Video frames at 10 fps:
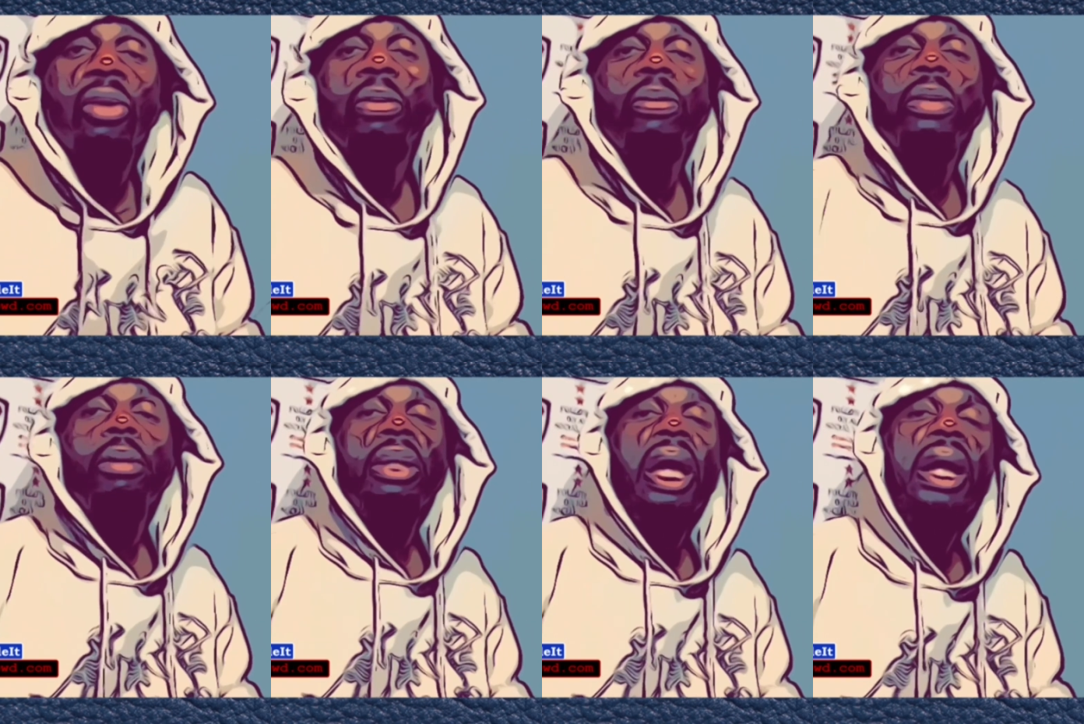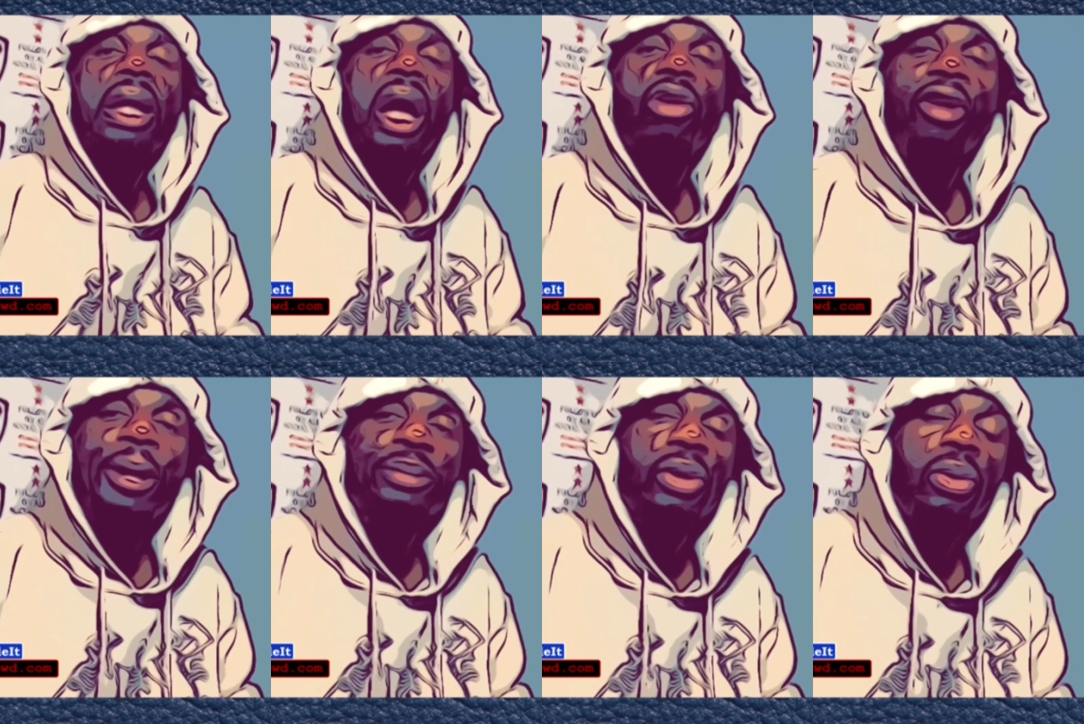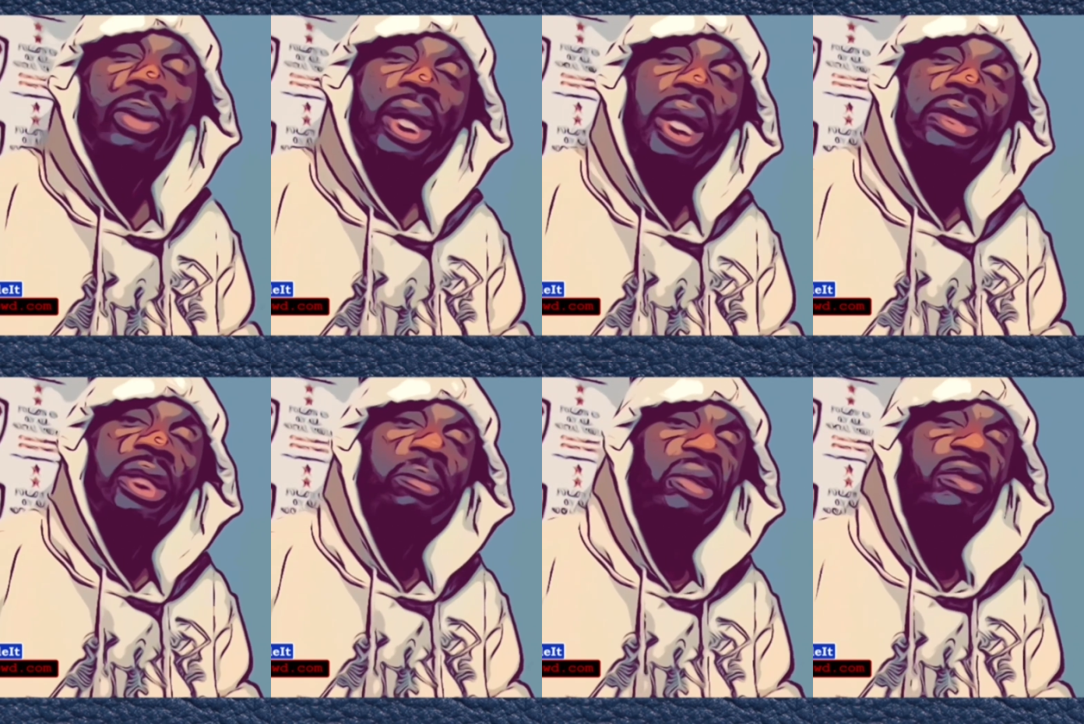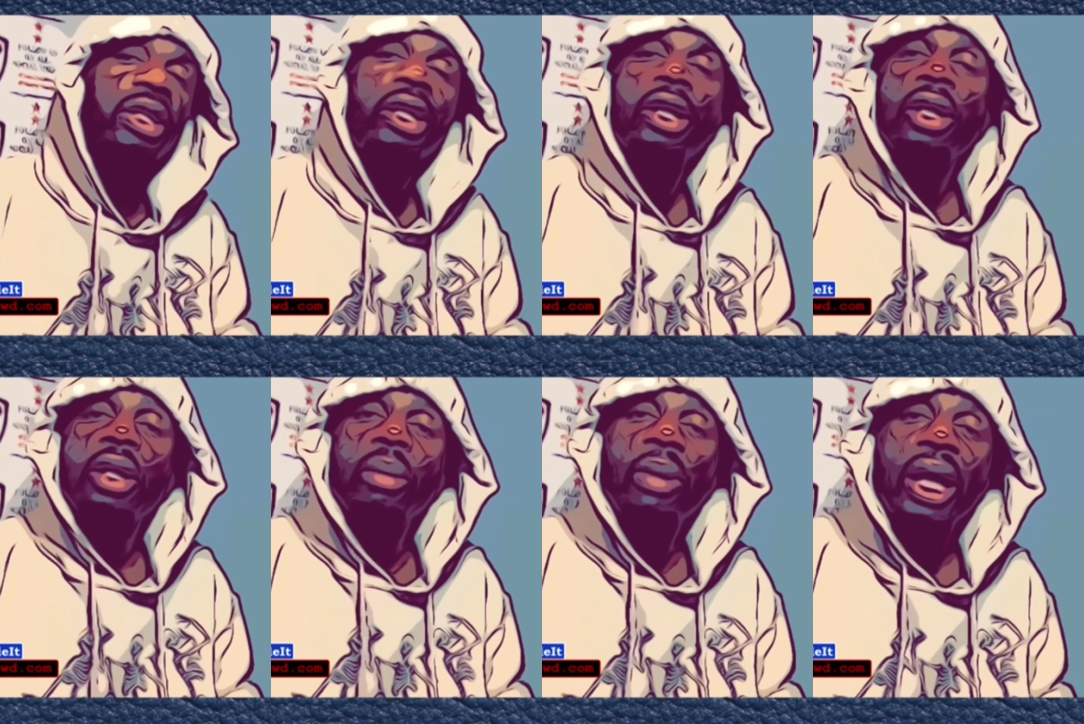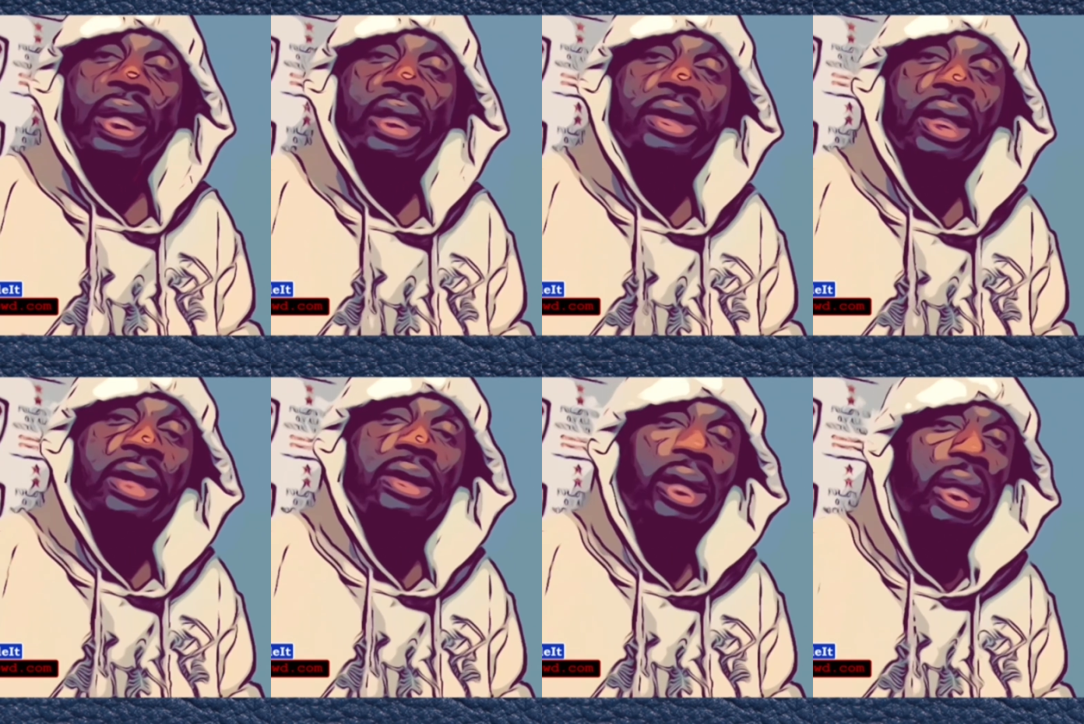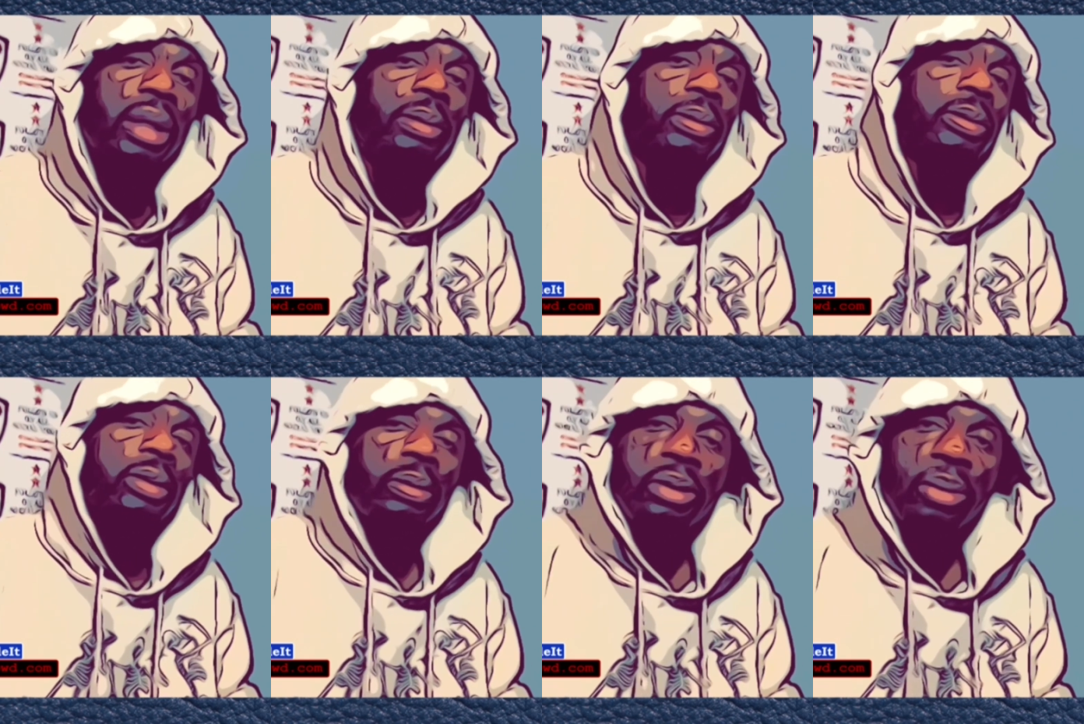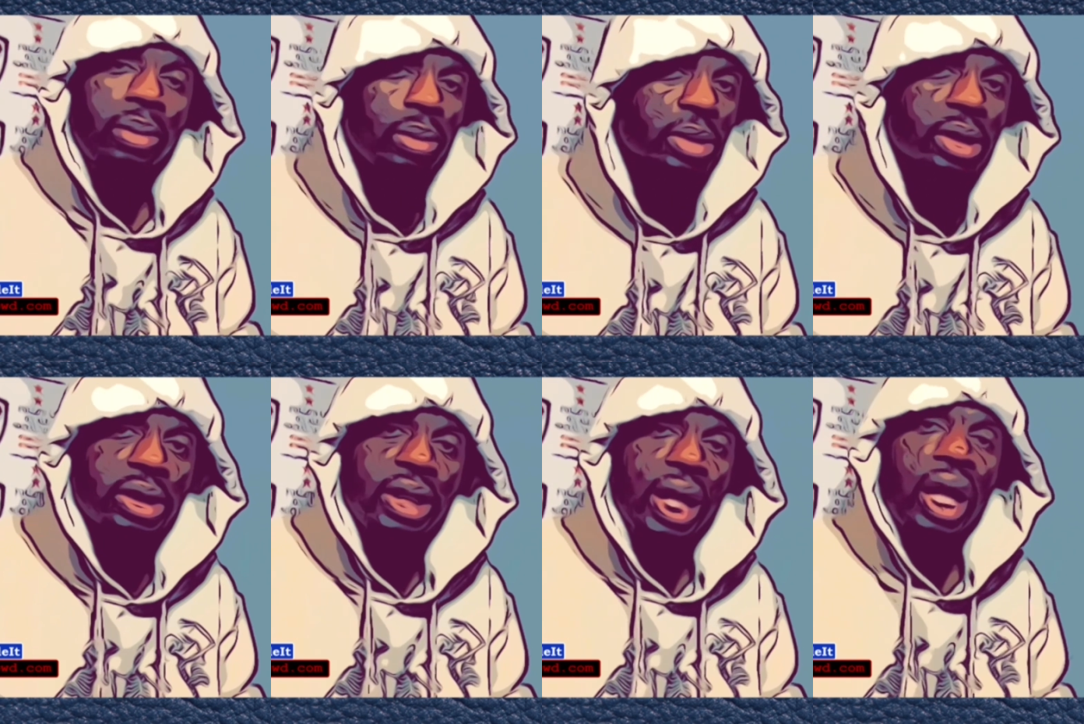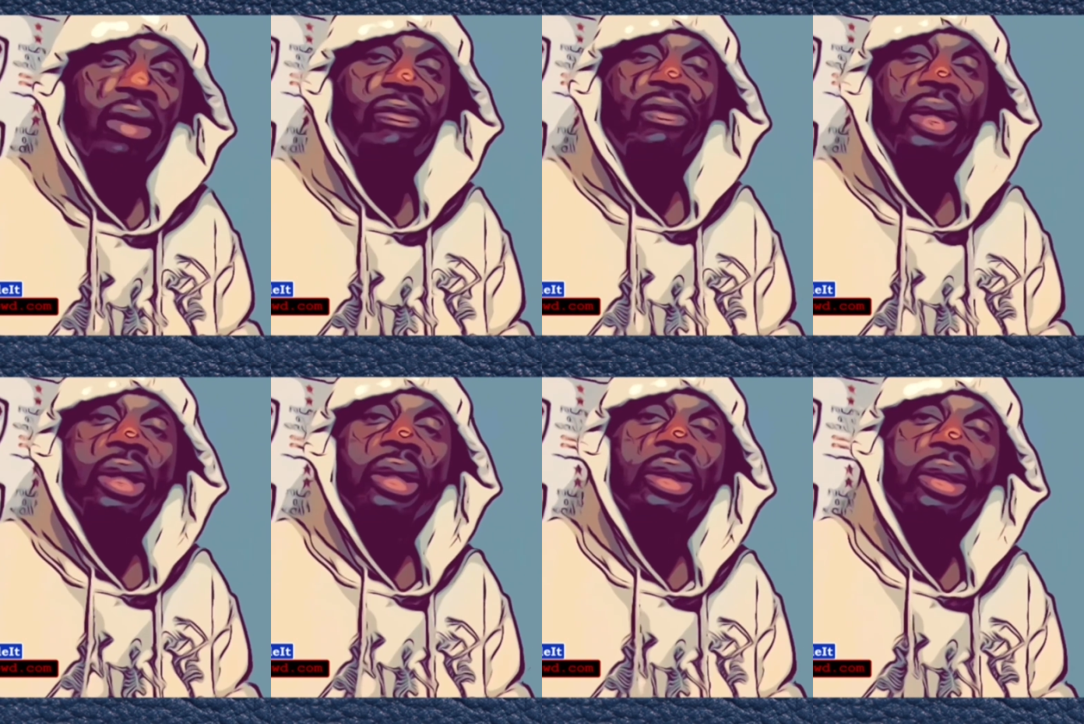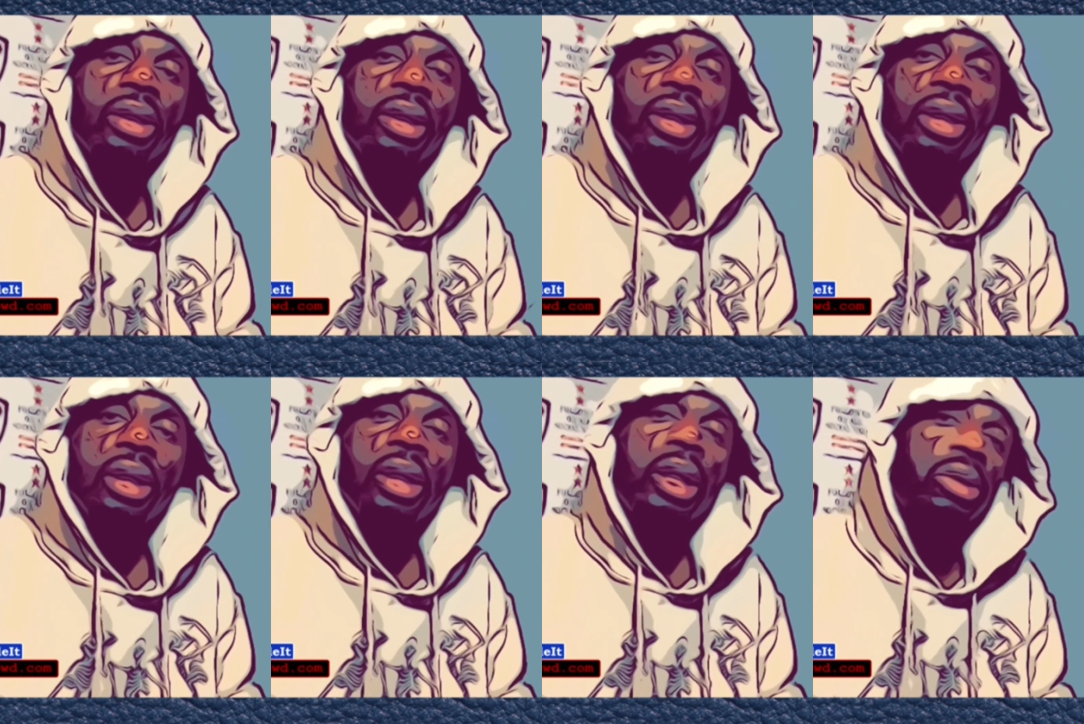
dope. I mean, I grasped the whole concept of it, but I guess at the time, people were just not feeling it.